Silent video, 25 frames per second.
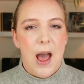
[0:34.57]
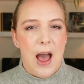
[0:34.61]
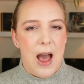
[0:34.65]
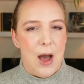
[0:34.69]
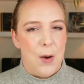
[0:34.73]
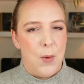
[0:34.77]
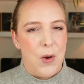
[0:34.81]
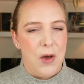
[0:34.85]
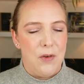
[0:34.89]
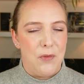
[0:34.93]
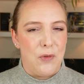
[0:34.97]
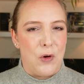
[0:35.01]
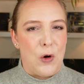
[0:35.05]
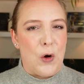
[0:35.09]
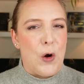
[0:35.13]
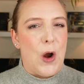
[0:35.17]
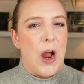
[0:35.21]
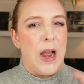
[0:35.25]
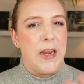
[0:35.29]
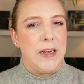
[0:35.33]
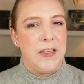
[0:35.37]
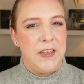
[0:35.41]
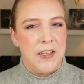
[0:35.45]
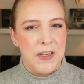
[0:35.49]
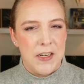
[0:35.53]
However,
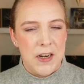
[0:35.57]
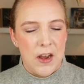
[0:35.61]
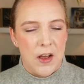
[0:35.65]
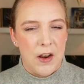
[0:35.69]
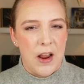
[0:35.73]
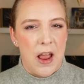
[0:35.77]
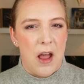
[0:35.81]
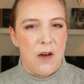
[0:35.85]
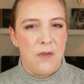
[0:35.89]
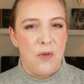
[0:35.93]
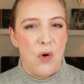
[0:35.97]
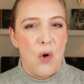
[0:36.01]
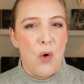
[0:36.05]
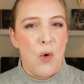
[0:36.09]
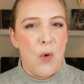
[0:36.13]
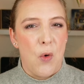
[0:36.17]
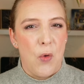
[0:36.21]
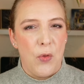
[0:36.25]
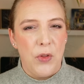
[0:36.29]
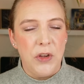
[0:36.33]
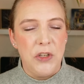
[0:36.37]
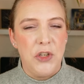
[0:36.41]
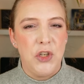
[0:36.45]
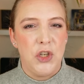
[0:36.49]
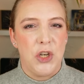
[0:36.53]
I did not have
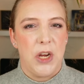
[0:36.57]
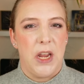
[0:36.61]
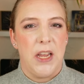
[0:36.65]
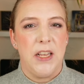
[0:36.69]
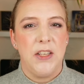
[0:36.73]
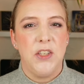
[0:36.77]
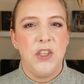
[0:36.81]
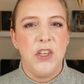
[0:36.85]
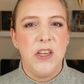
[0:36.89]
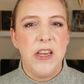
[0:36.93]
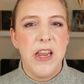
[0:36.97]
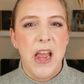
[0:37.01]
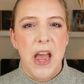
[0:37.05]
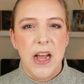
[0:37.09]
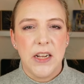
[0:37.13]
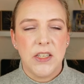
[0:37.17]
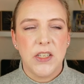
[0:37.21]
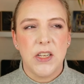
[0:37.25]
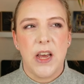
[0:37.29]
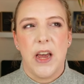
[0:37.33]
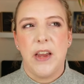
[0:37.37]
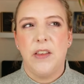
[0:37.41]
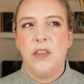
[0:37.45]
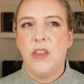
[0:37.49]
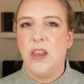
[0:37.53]
all the shades
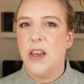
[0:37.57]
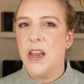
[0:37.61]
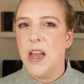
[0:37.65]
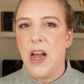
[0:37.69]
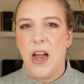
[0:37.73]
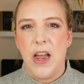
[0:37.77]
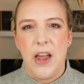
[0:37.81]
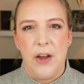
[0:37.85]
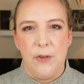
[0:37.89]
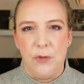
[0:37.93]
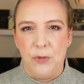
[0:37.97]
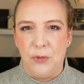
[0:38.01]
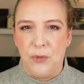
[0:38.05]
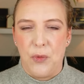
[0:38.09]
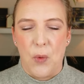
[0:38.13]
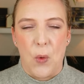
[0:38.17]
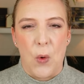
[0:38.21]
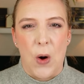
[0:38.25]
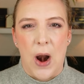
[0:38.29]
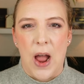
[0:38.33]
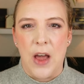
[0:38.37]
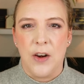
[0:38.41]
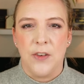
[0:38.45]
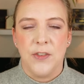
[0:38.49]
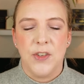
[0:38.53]
yet. I think I had
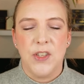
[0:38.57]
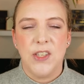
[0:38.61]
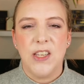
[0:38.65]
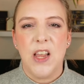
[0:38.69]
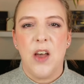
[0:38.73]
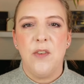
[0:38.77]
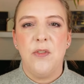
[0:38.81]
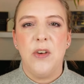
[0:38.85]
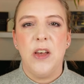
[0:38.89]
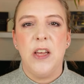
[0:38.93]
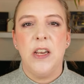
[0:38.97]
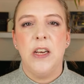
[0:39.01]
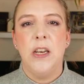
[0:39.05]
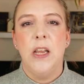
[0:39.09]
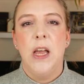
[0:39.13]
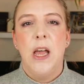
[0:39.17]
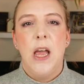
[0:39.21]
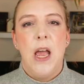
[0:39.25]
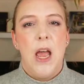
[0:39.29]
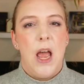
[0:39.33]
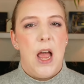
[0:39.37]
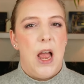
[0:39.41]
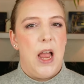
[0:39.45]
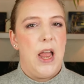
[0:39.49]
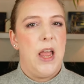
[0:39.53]
four out of seven
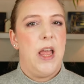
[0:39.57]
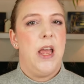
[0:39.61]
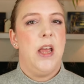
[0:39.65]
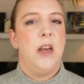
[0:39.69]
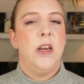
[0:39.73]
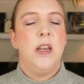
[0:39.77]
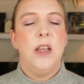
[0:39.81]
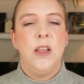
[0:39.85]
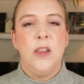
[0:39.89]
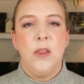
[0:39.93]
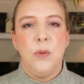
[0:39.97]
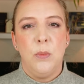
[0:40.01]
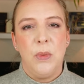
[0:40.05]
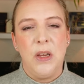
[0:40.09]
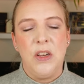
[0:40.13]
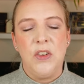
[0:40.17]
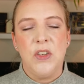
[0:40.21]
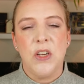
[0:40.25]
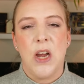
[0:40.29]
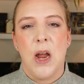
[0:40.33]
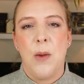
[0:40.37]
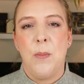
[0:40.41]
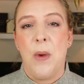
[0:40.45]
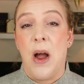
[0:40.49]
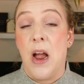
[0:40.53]
and in the
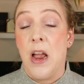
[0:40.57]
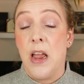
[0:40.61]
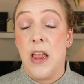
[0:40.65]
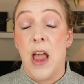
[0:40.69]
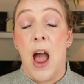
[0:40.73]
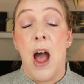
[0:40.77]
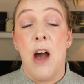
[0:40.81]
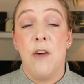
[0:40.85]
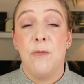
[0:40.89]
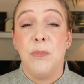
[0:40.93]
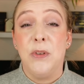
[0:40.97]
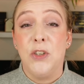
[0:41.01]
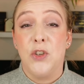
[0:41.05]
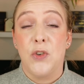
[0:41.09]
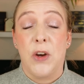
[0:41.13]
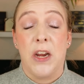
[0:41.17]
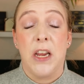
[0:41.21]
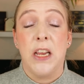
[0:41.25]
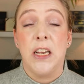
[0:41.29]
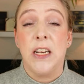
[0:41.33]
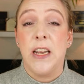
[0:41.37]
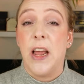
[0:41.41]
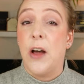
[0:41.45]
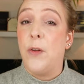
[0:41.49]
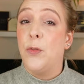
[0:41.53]
meantime, I have been
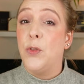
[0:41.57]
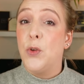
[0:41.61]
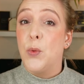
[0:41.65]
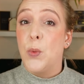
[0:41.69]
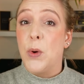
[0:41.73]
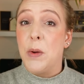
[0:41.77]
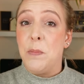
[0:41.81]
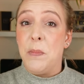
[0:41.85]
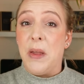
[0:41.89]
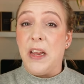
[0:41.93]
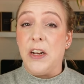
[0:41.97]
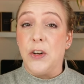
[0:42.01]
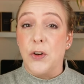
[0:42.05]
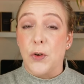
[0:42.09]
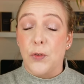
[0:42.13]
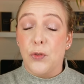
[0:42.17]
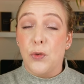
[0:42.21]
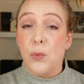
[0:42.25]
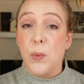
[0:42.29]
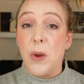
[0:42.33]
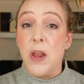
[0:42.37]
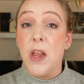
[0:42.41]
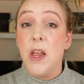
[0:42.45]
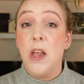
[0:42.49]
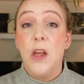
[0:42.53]
tracking down the remainder
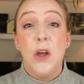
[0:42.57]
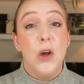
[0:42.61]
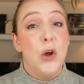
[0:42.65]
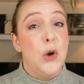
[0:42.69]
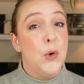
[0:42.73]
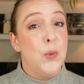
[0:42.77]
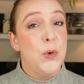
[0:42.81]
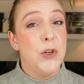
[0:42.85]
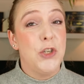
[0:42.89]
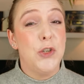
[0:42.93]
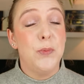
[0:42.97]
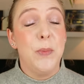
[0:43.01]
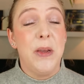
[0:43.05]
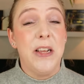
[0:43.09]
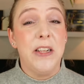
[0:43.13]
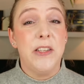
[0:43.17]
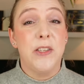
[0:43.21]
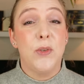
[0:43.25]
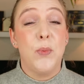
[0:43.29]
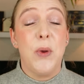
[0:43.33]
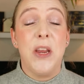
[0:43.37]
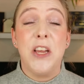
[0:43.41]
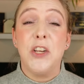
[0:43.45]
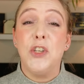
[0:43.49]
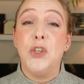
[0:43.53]
three, which
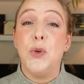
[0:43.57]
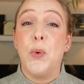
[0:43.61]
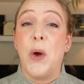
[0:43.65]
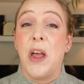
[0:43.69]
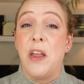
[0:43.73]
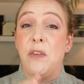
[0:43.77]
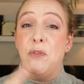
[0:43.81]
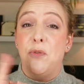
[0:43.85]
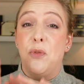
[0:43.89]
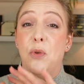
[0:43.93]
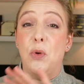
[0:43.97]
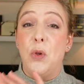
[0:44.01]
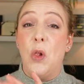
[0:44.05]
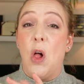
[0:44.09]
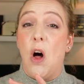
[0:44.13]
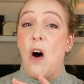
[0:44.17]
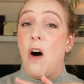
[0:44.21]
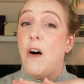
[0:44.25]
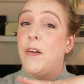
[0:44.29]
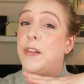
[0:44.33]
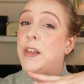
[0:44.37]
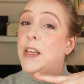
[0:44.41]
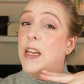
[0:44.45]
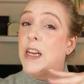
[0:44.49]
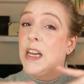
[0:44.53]
means we can do a
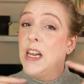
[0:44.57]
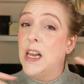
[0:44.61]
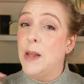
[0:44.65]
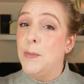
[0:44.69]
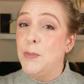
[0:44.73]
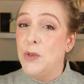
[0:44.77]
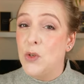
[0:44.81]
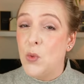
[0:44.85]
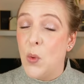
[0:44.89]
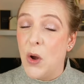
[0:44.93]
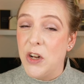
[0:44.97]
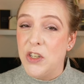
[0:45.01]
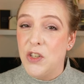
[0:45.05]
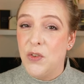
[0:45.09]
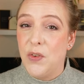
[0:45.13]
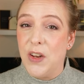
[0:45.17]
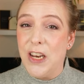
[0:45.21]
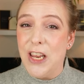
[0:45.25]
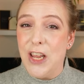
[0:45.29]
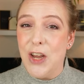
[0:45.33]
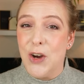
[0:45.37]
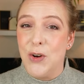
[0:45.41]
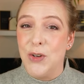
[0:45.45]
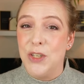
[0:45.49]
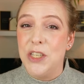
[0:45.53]
full-on lip swatch
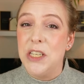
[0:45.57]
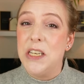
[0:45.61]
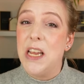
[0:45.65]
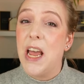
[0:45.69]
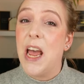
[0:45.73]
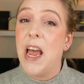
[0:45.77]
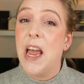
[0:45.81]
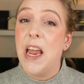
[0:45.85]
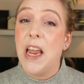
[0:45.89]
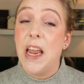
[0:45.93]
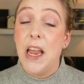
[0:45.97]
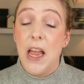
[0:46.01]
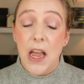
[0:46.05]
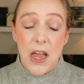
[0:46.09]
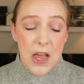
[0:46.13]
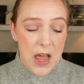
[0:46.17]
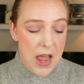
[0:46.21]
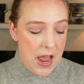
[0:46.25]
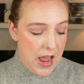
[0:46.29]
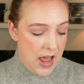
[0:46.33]
video today.